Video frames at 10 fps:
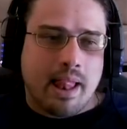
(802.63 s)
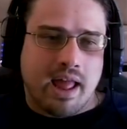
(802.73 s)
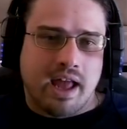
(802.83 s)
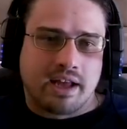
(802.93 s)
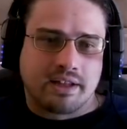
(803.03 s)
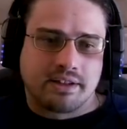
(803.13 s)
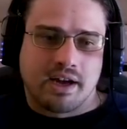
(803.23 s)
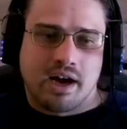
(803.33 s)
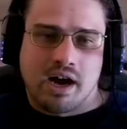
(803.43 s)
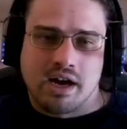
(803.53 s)
and
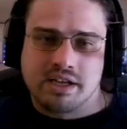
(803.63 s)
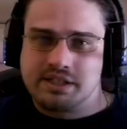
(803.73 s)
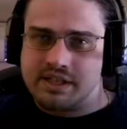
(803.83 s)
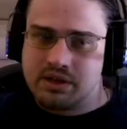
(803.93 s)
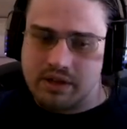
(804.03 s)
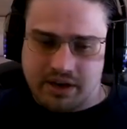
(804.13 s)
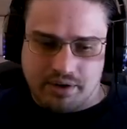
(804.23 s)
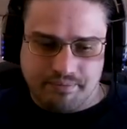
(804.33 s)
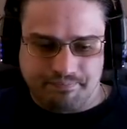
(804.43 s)
see you later.